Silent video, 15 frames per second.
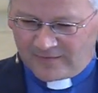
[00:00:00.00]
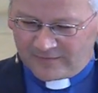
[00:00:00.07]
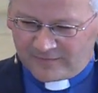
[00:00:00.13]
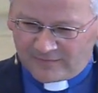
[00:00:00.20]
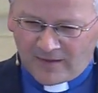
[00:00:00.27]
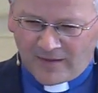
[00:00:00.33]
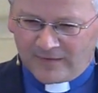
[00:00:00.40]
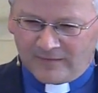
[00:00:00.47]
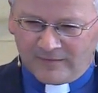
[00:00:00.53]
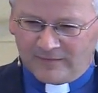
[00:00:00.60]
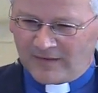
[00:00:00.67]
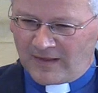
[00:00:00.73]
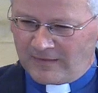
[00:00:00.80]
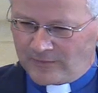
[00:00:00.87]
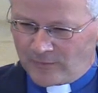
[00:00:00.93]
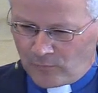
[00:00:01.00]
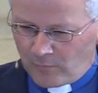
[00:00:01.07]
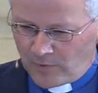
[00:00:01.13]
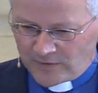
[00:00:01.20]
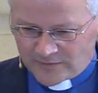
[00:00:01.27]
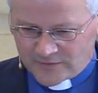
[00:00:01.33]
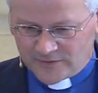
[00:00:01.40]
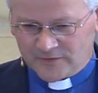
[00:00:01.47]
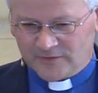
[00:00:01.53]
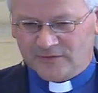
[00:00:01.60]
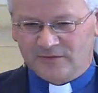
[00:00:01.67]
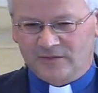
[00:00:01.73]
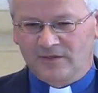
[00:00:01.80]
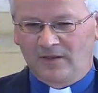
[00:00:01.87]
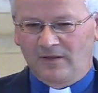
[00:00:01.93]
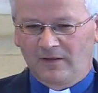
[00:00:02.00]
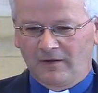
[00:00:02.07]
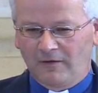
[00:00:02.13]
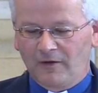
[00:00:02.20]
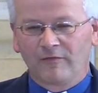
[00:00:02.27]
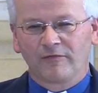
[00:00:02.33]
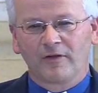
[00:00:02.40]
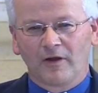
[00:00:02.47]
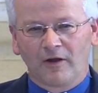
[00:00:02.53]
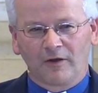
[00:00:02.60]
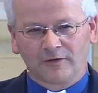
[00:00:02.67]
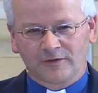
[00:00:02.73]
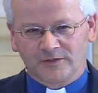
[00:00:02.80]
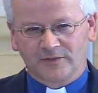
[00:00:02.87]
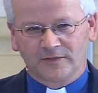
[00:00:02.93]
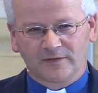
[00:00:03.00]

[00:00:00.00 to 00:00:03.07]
the signs and the wonders of God.